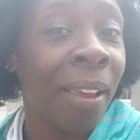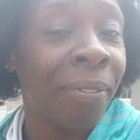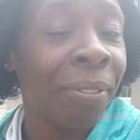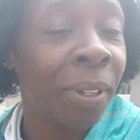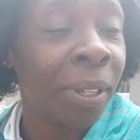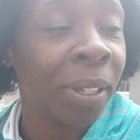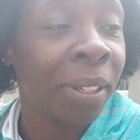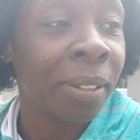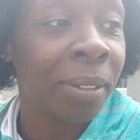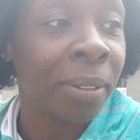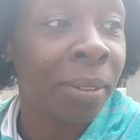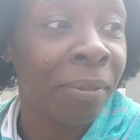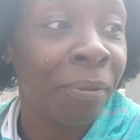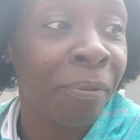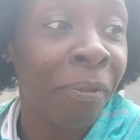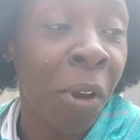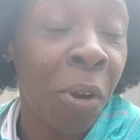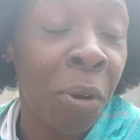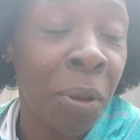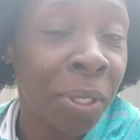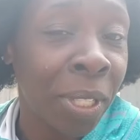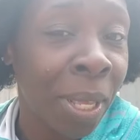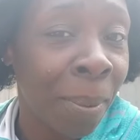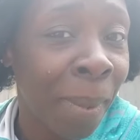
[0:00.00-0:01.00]
to
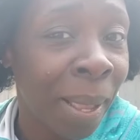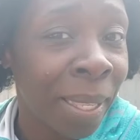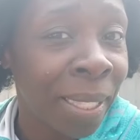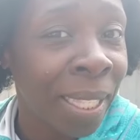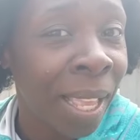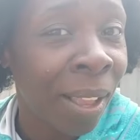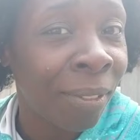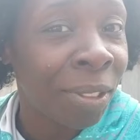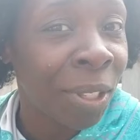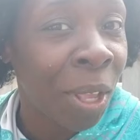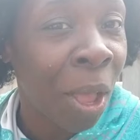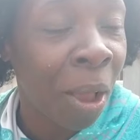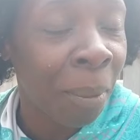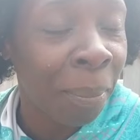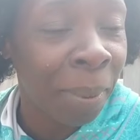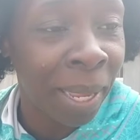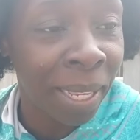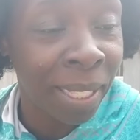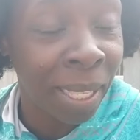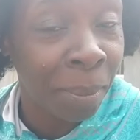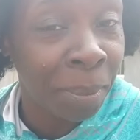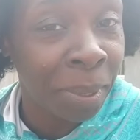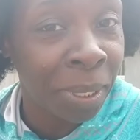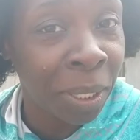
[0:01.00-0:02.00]
focus on my self-talk
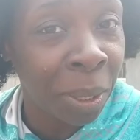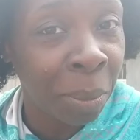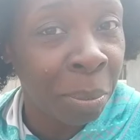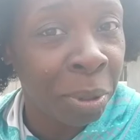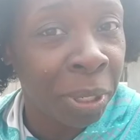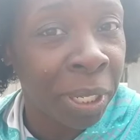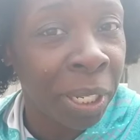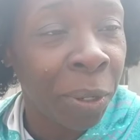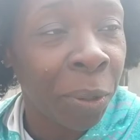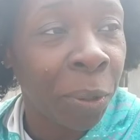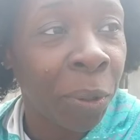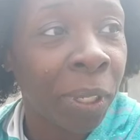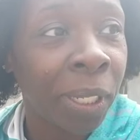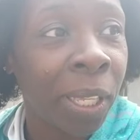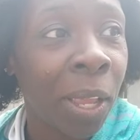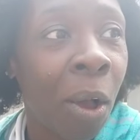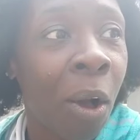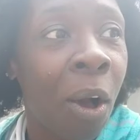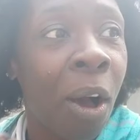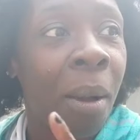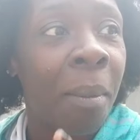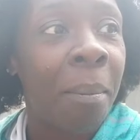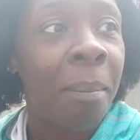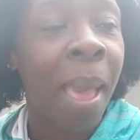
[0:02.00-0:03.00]
because I'm still pretty early
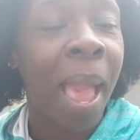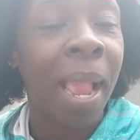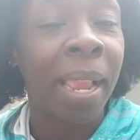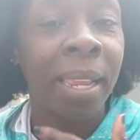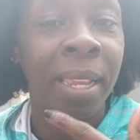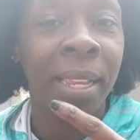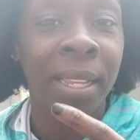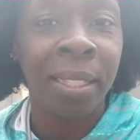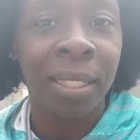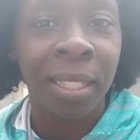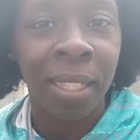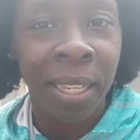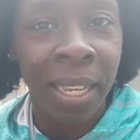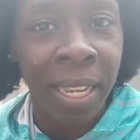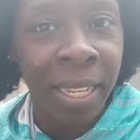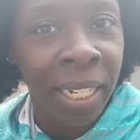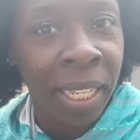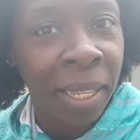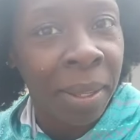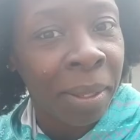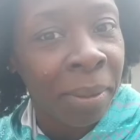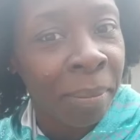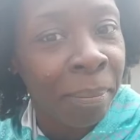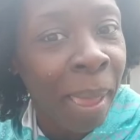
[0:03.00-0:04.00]
on
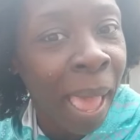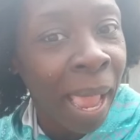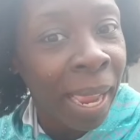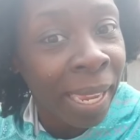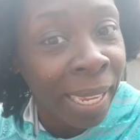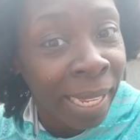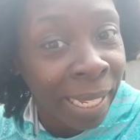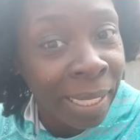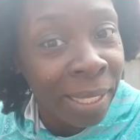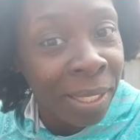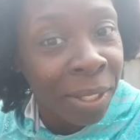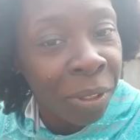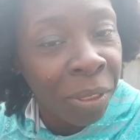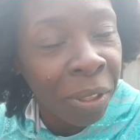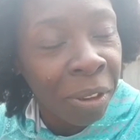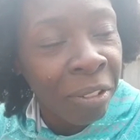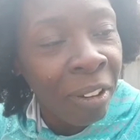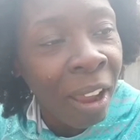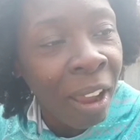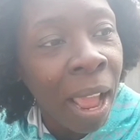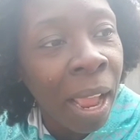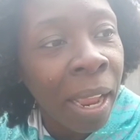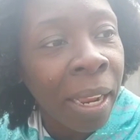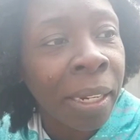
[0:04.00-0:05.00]
getting back into the
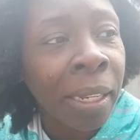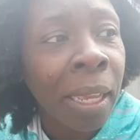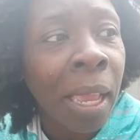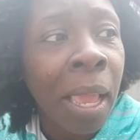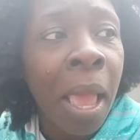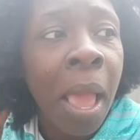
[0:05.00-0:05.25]
grind,